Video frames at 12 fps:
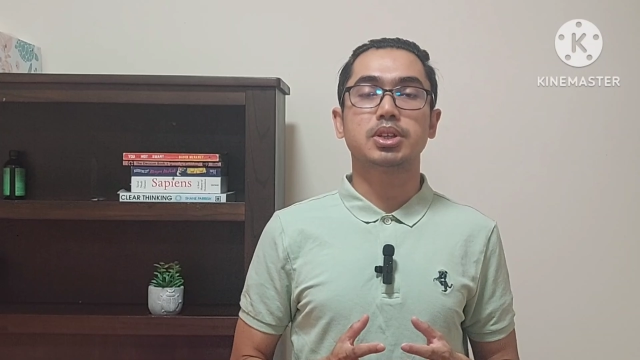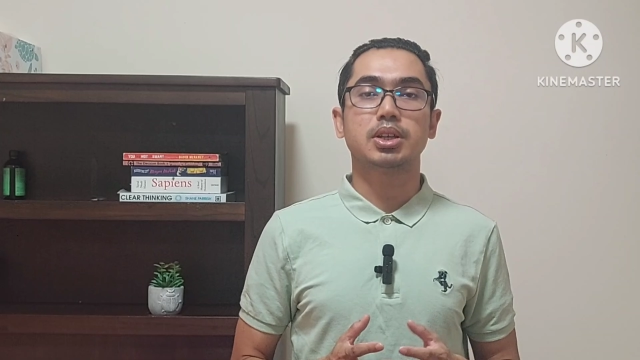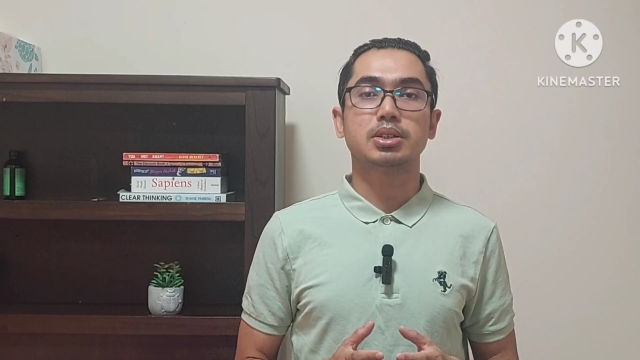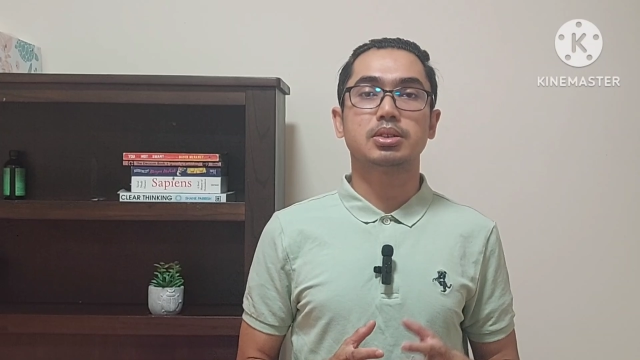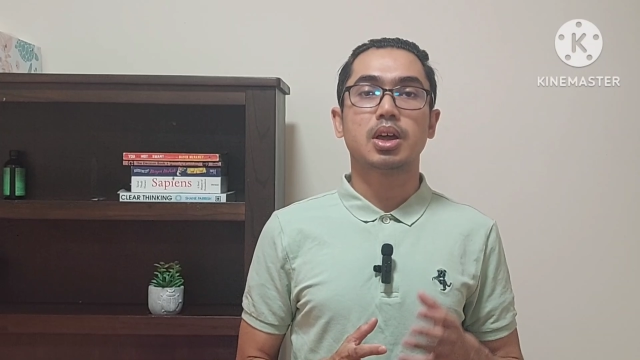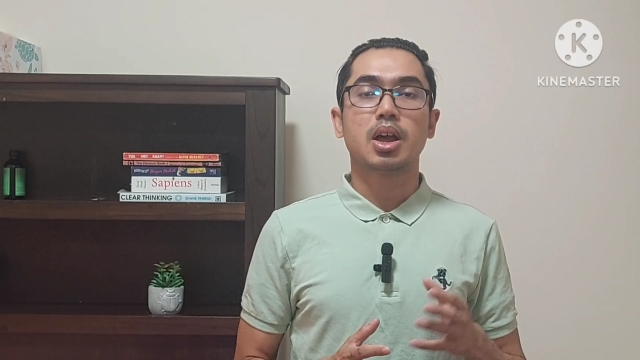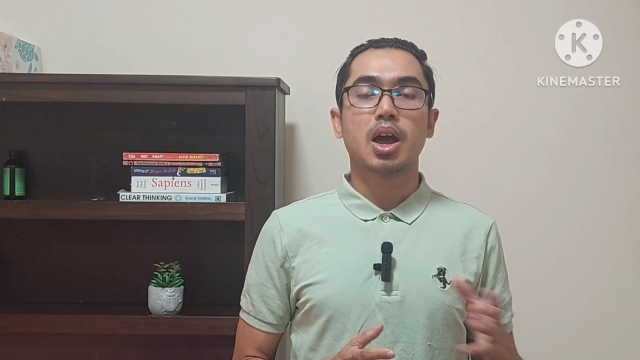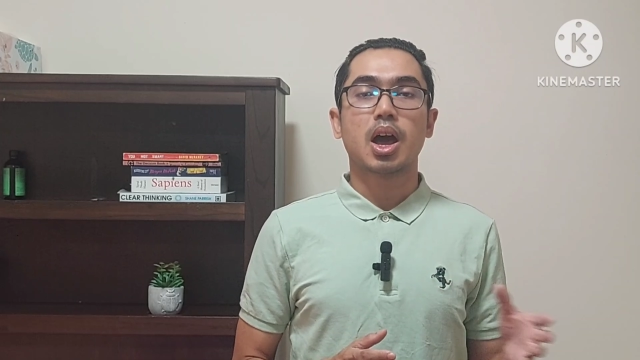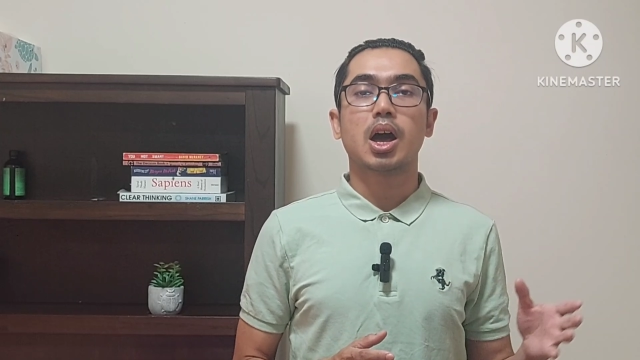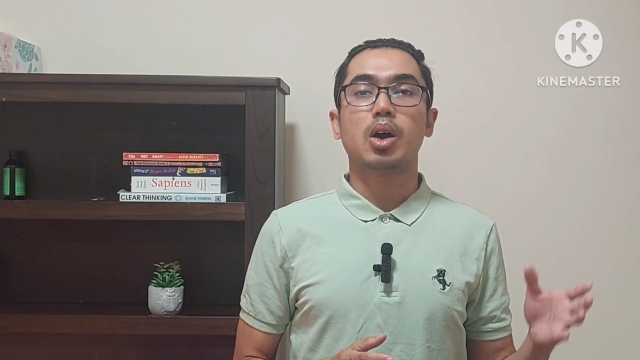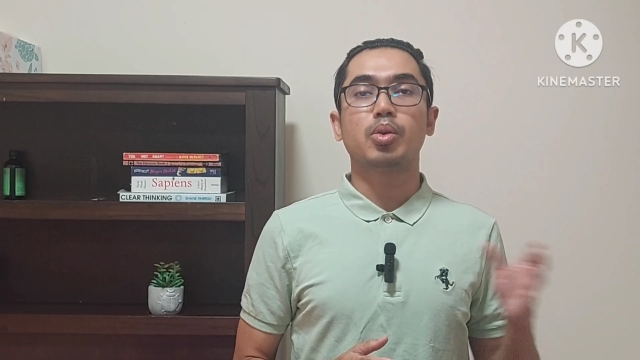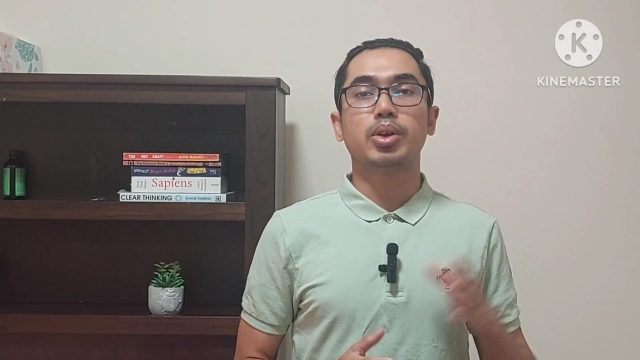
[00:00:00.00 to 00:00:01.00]
that is
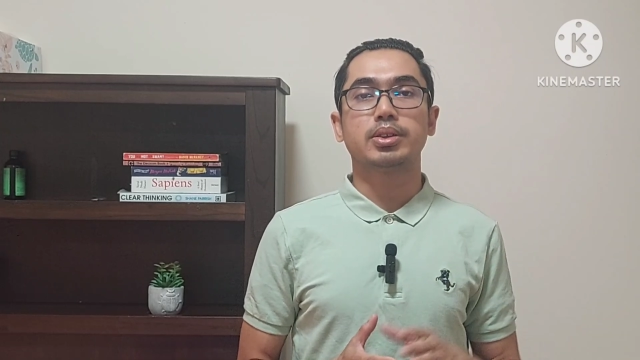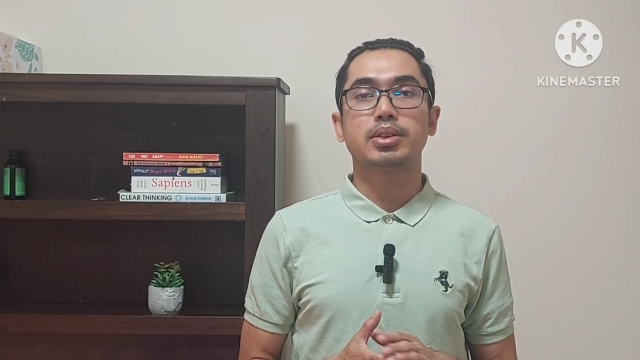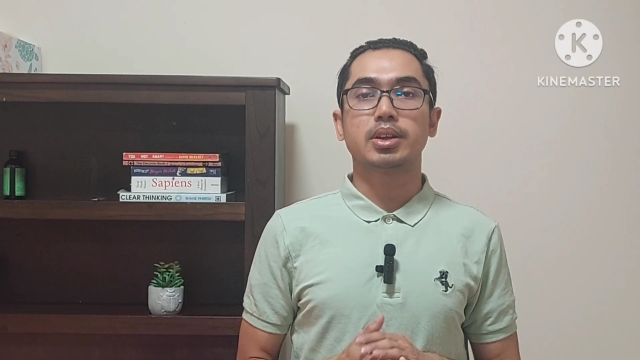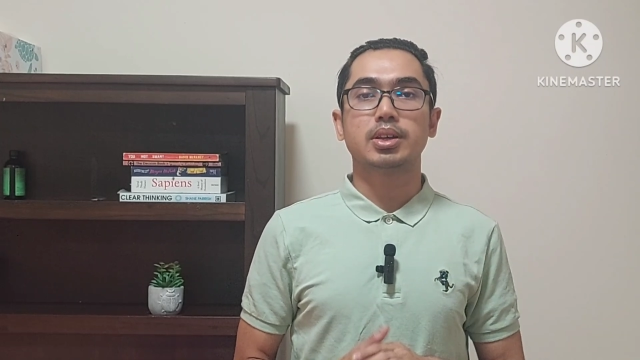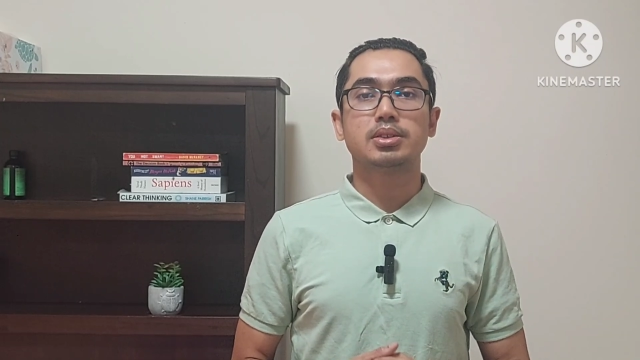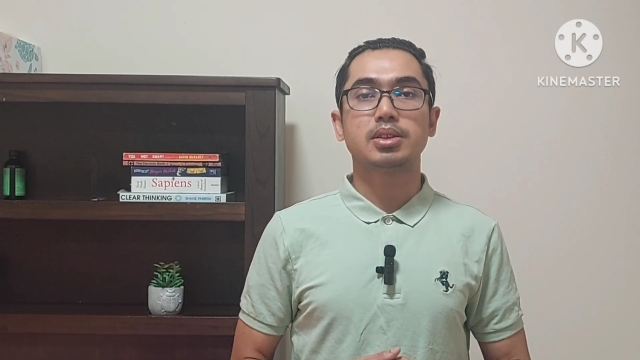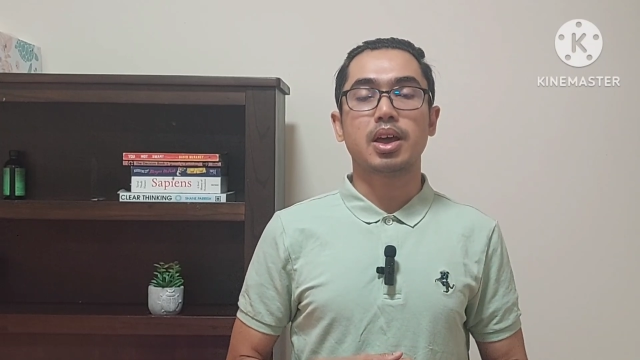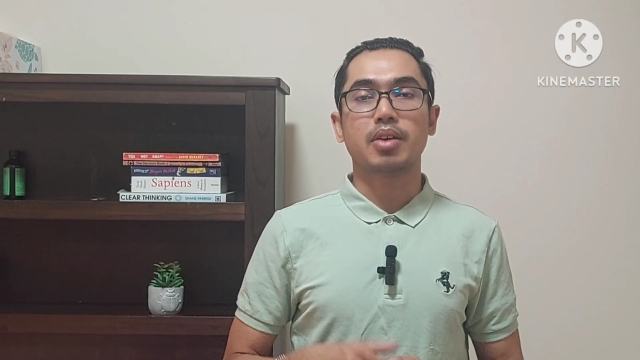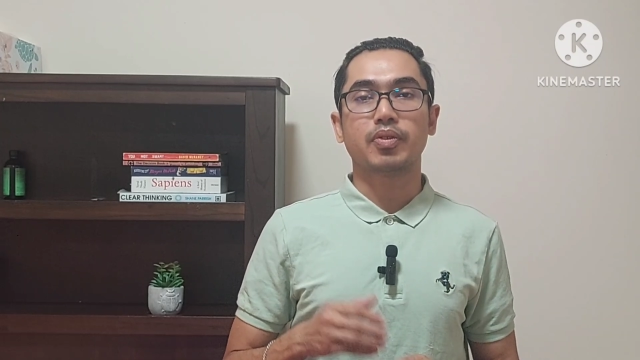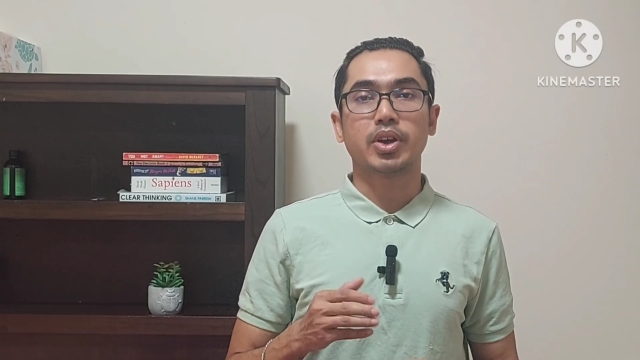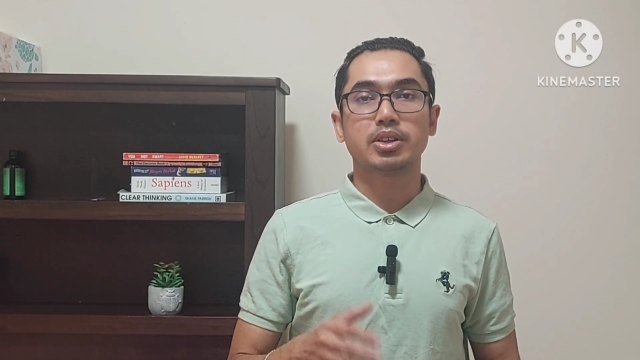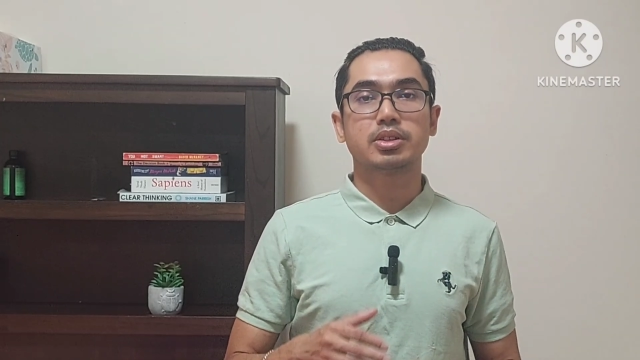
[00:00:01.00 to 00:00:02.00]
how SLAs
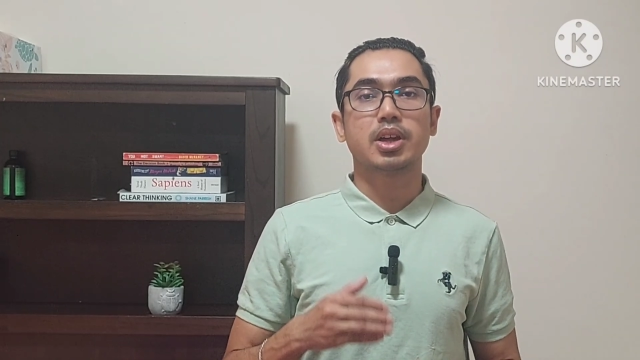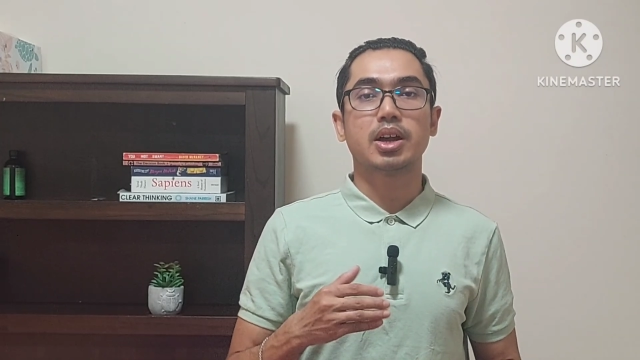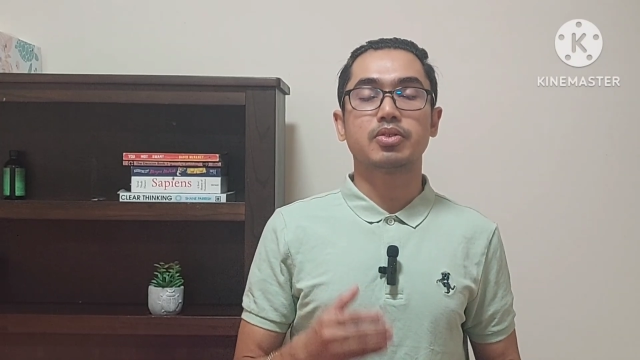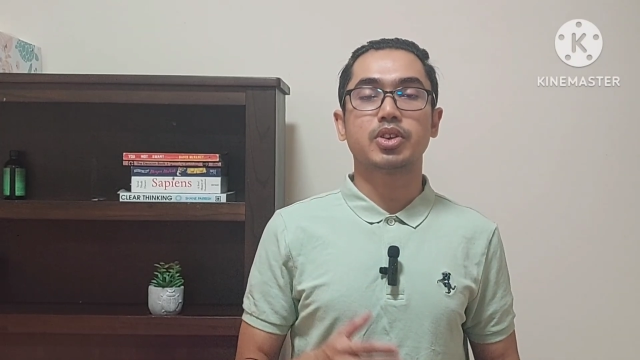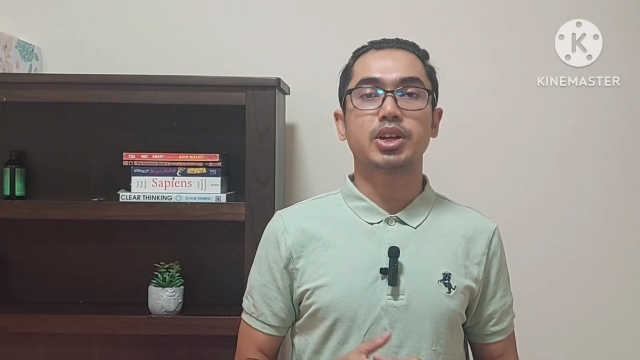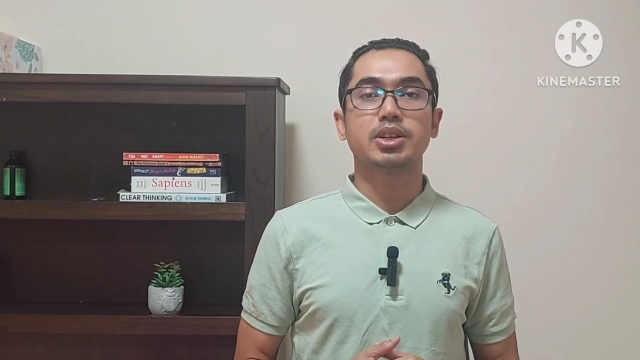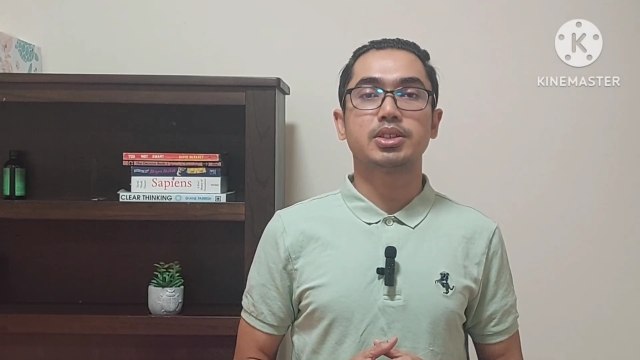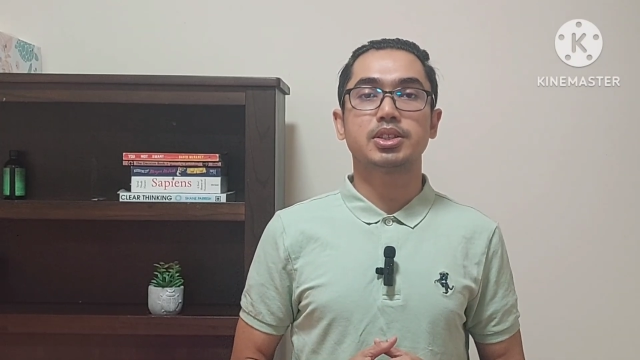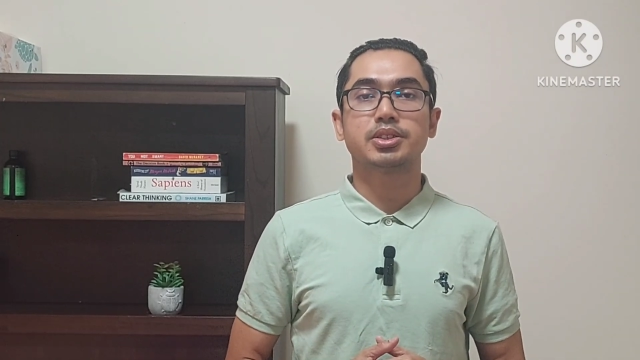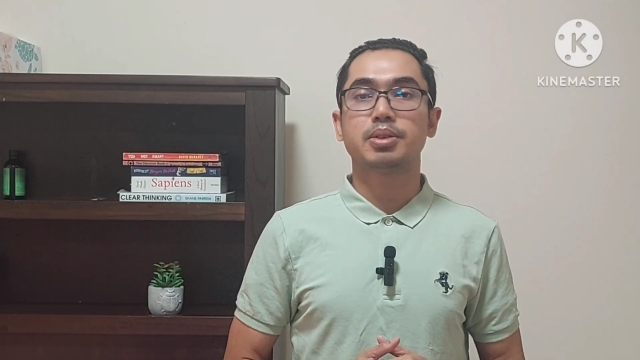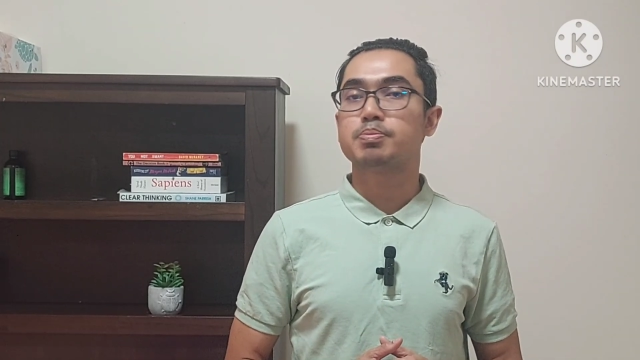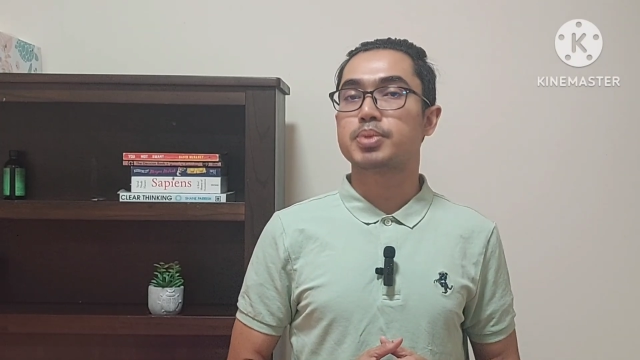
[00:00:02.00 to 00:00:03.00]
affect the ticket
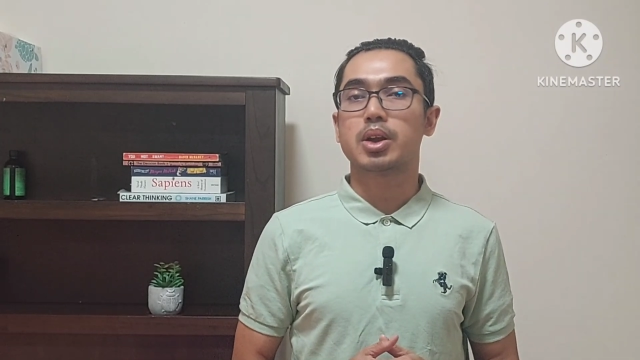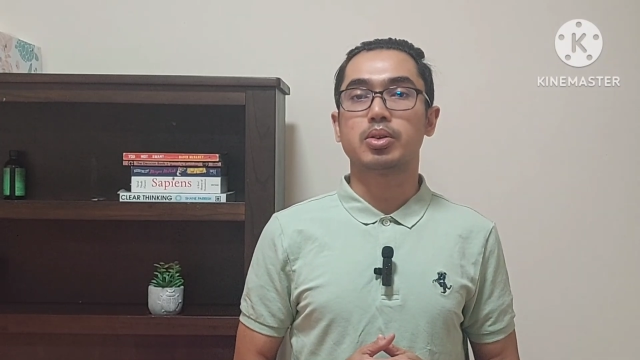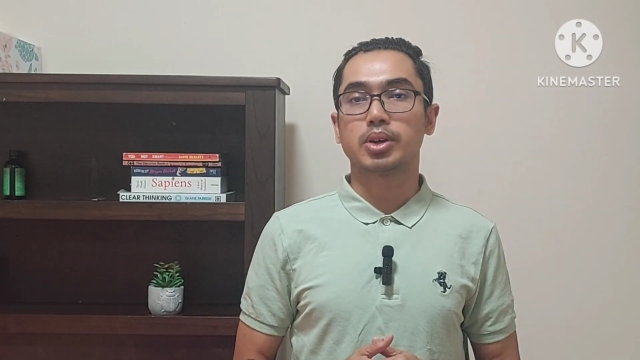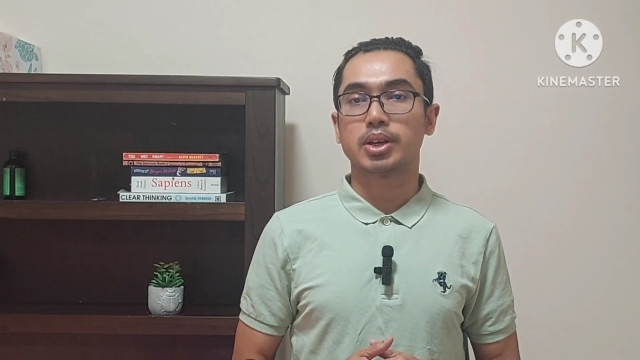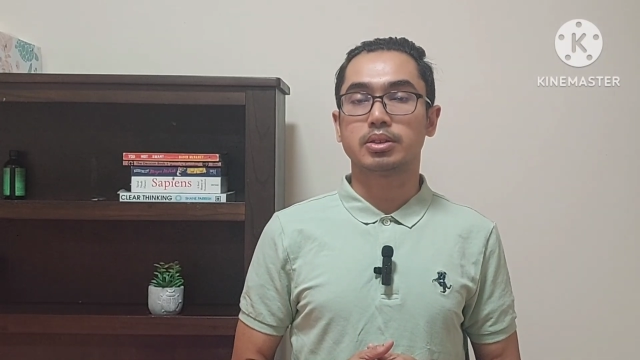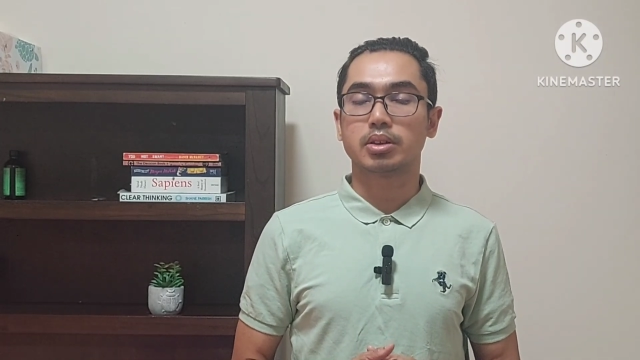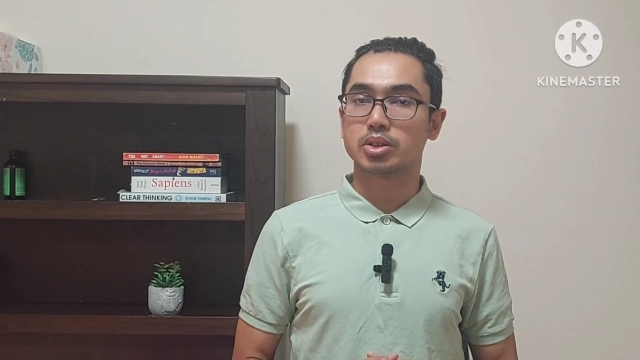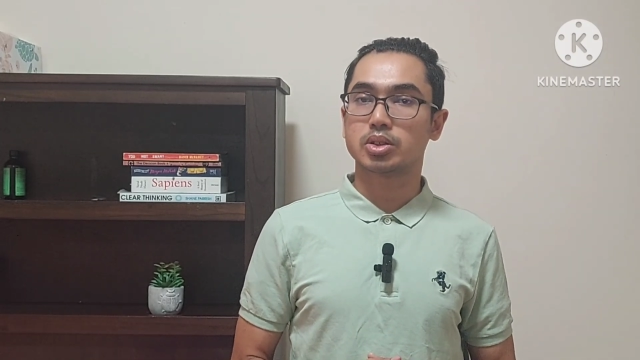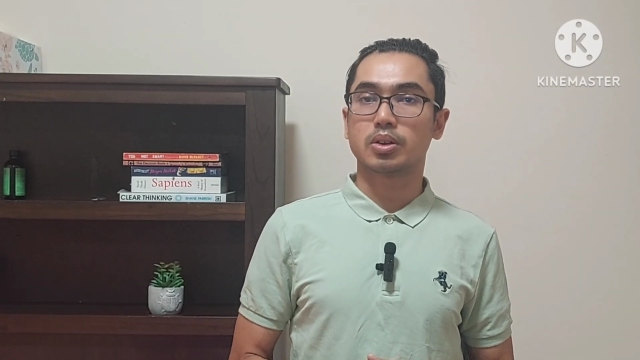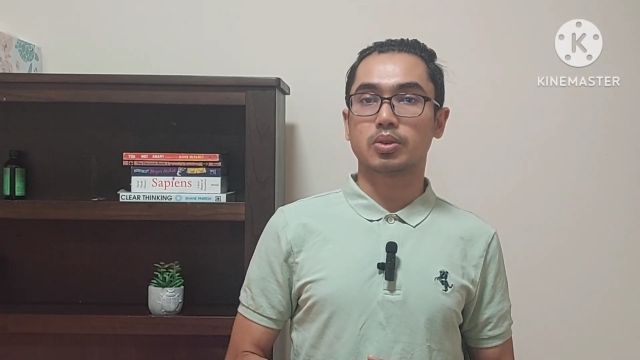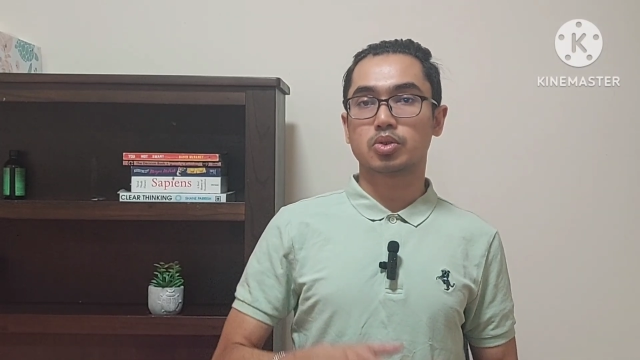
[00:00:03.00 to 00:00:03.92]
system prioritization.